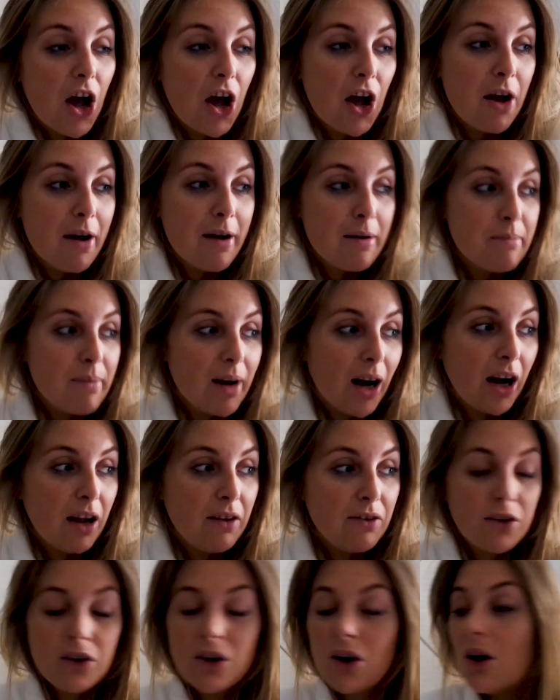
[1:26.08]

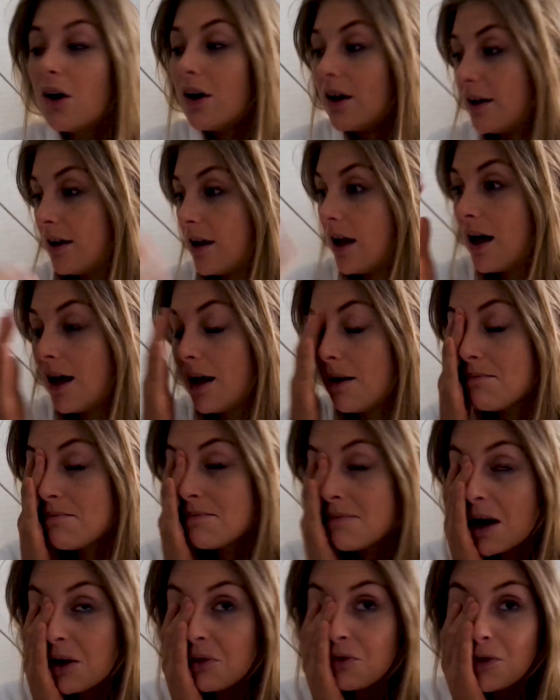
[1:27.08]
I've got
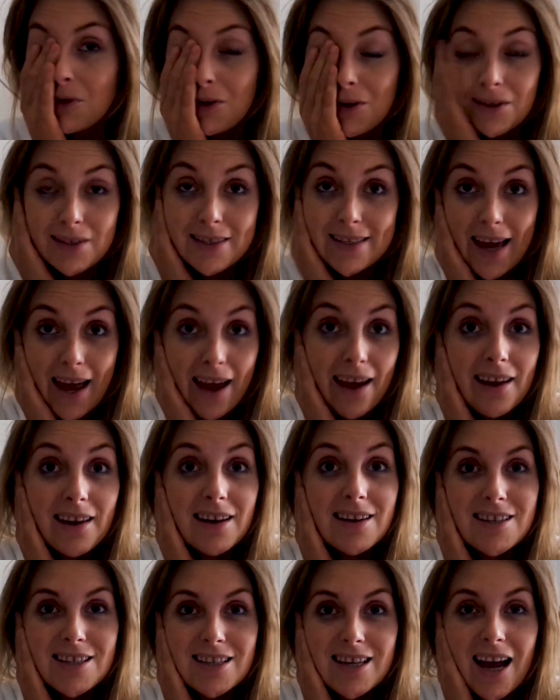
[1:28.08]
a full
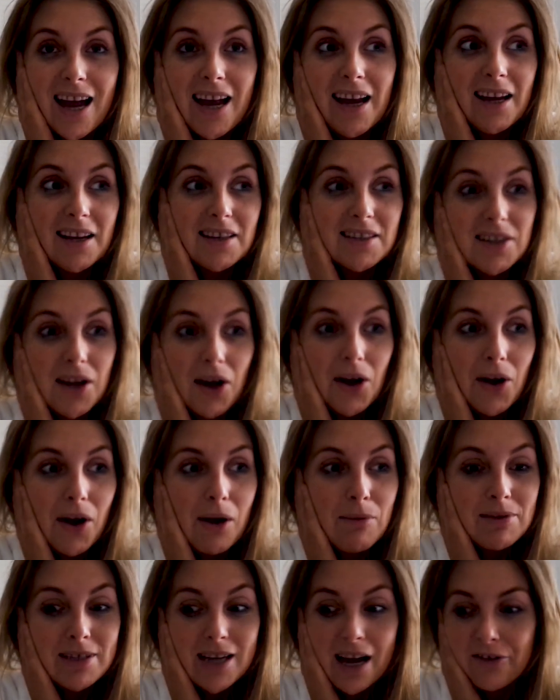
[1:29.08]
day today, so
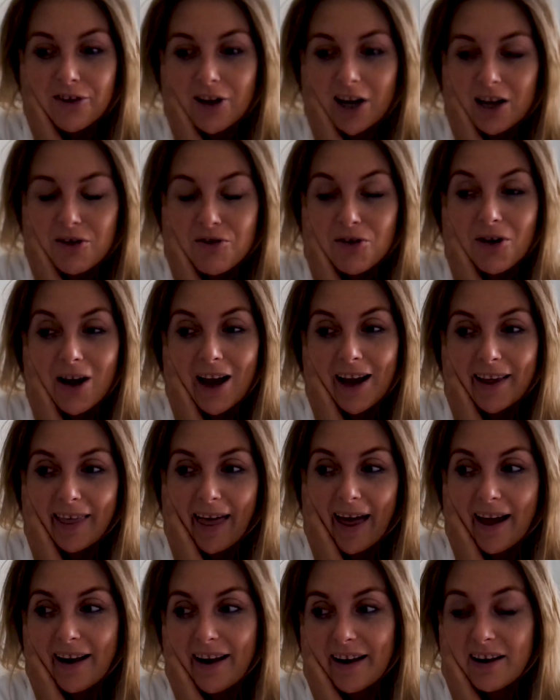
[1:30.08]
I'm definitely regretting
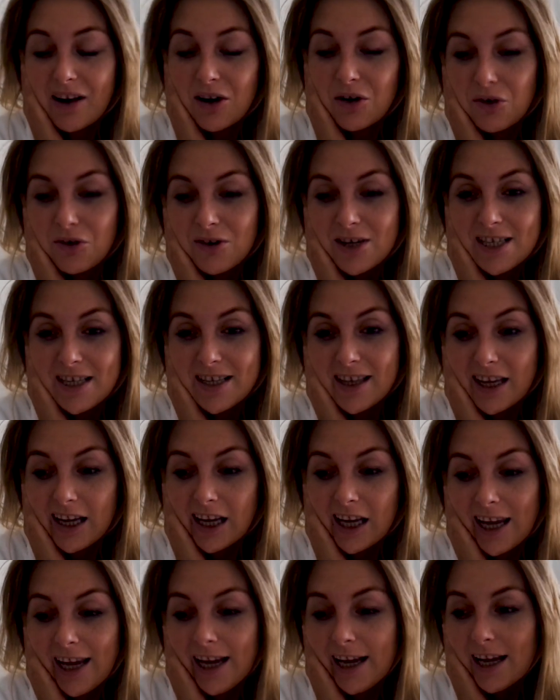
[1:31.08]
that and already
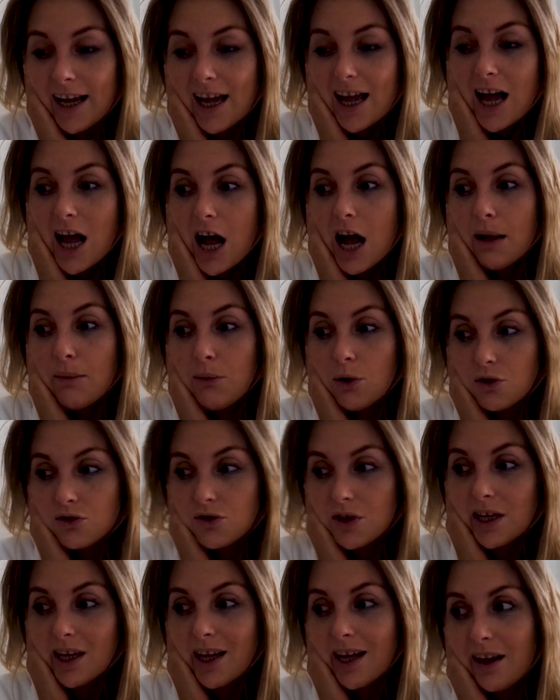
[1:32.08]
thinking
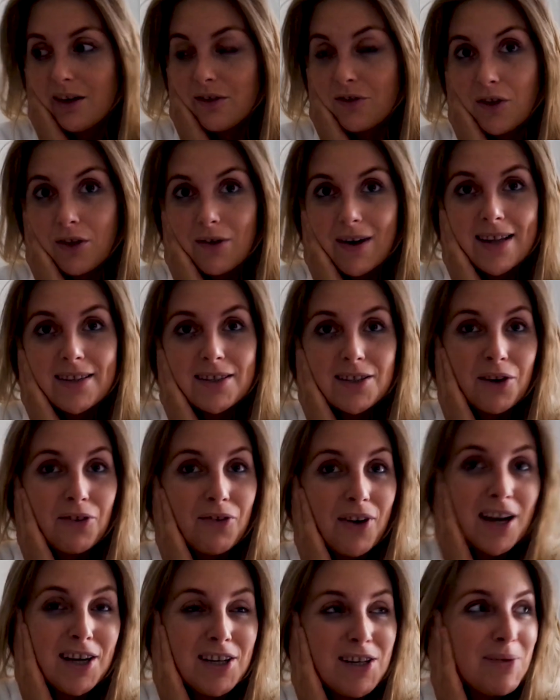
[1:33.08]
not drinking for the rest
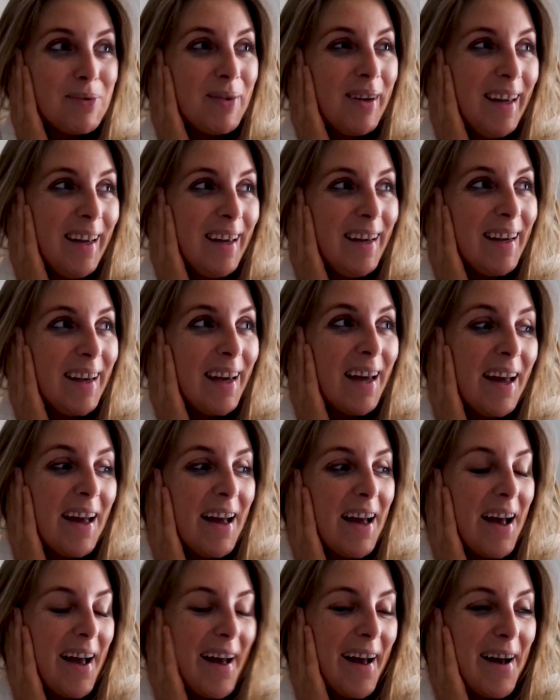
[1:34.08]
of Fashion Week.
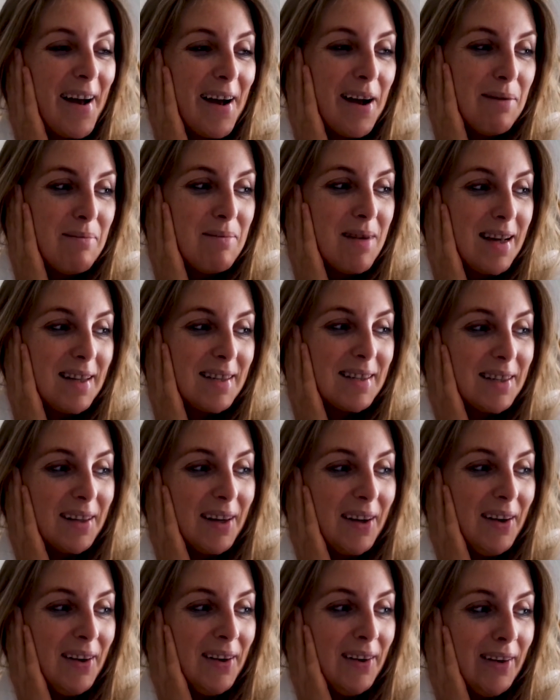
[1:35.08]

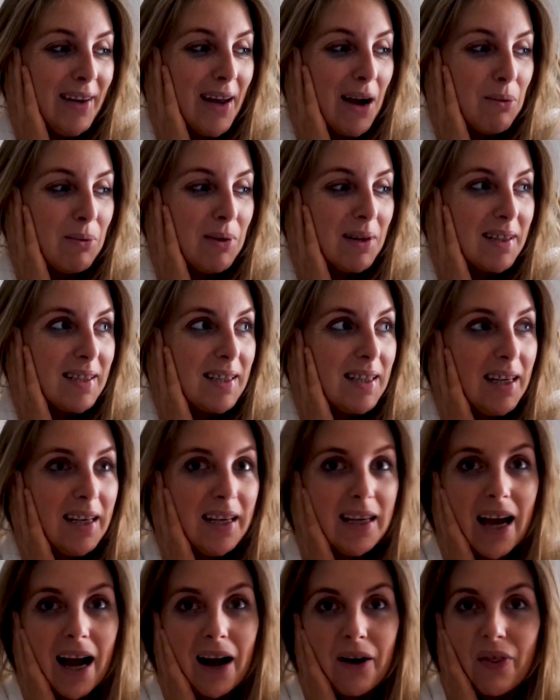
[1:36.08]
So yeah, we'll
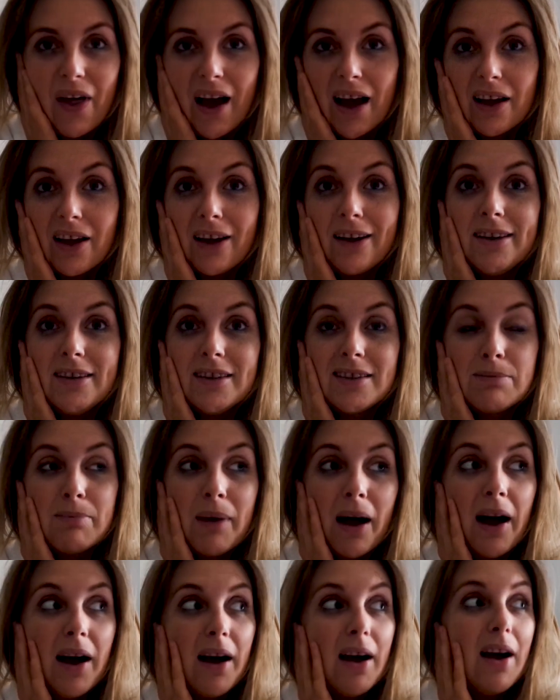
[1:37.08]
see how that goes,
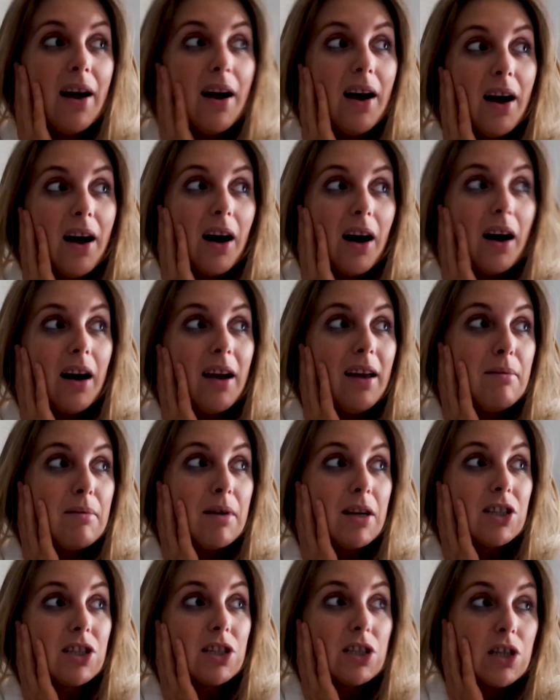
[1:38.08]
but
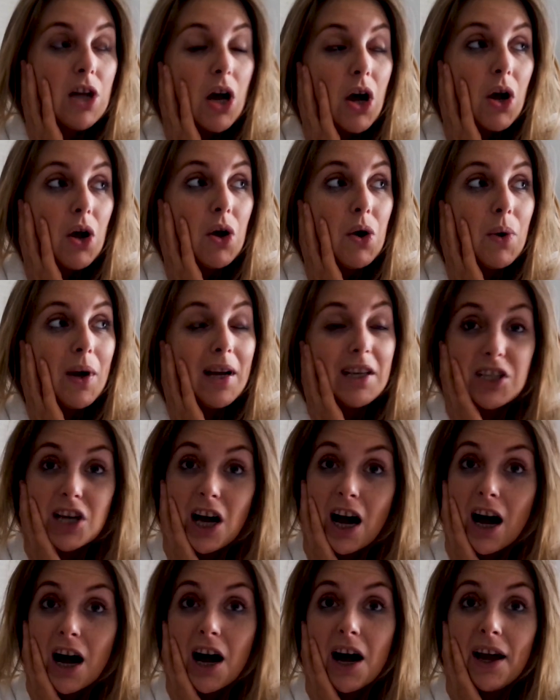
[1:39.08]
I'm so
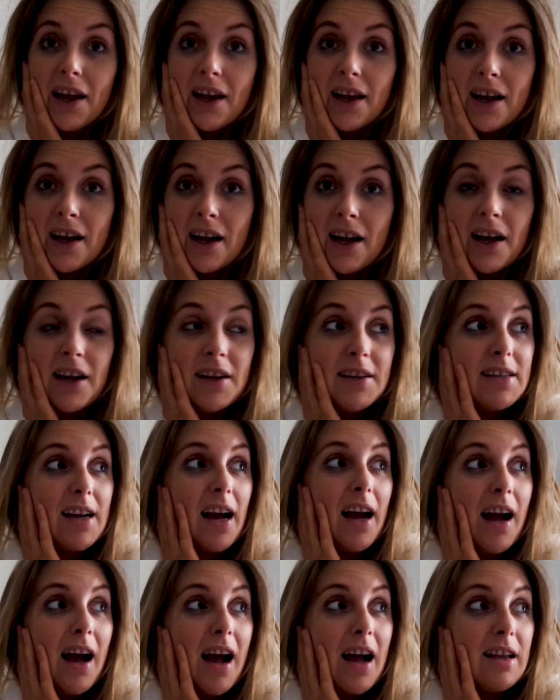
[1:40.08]
tired
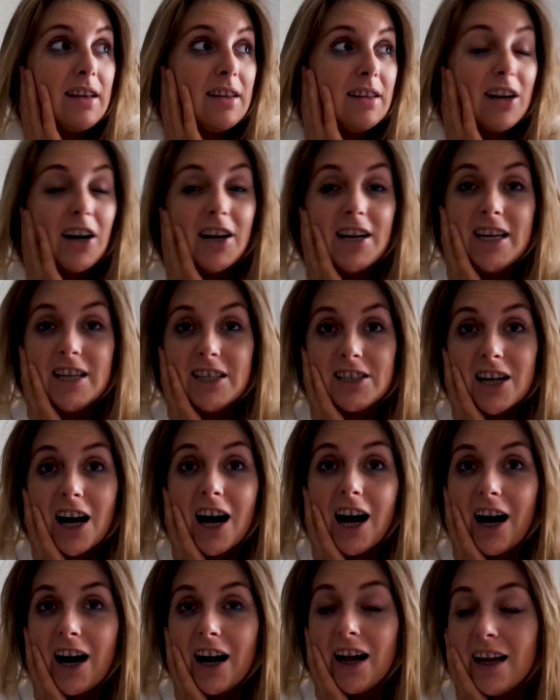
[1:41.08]
and I need
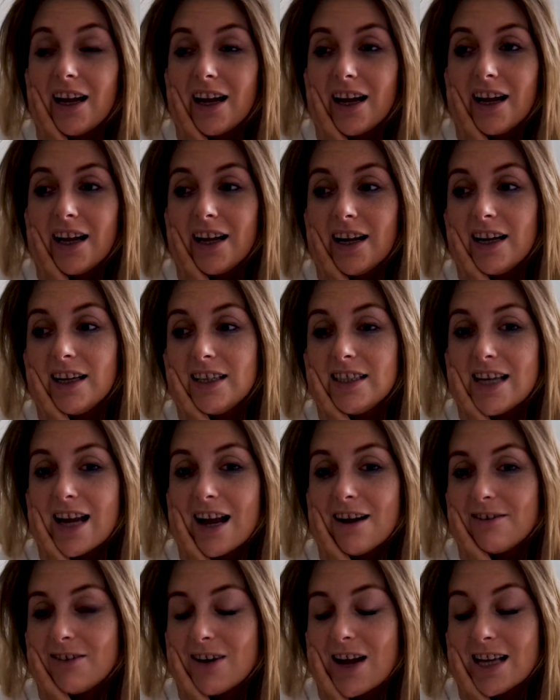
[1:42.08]
to iron and
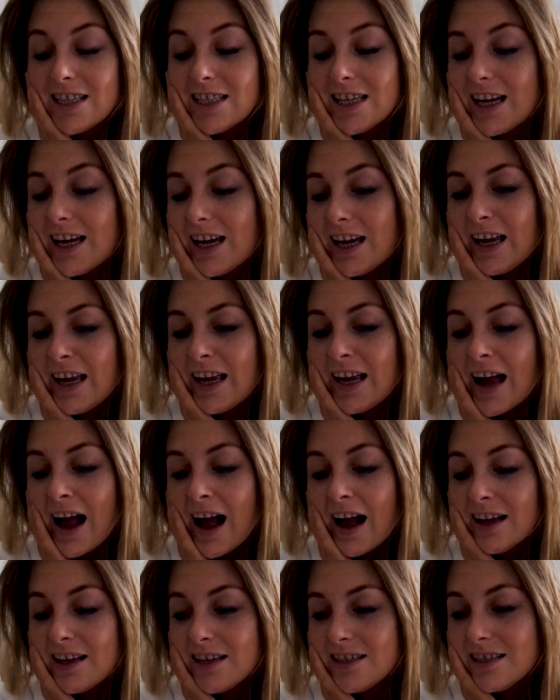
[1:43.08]
get ready,
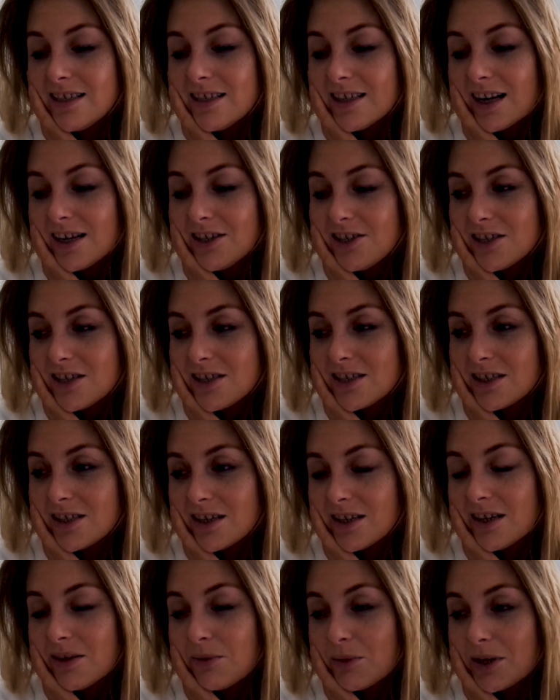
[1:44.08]
and I
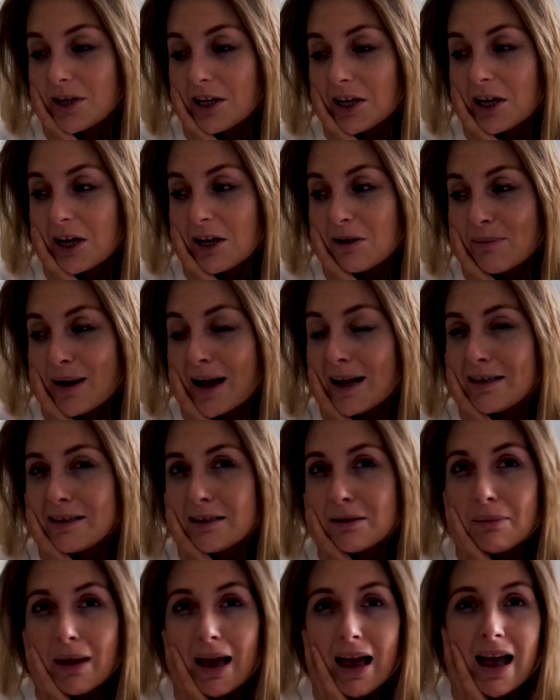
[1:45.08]
just want to go
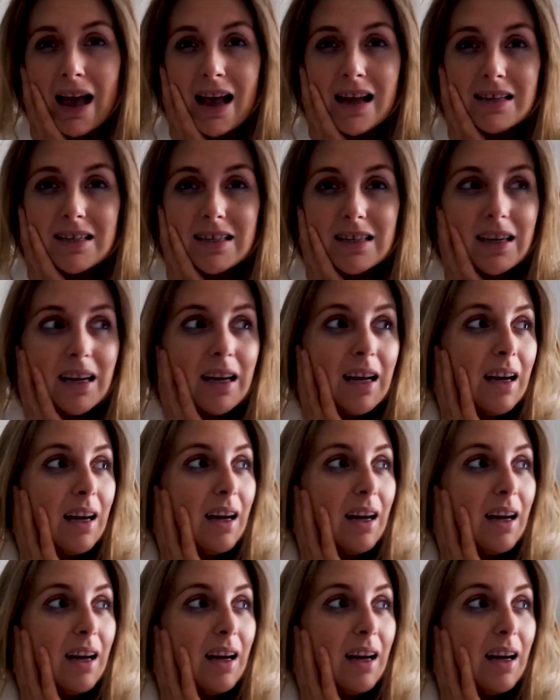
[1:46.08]
back to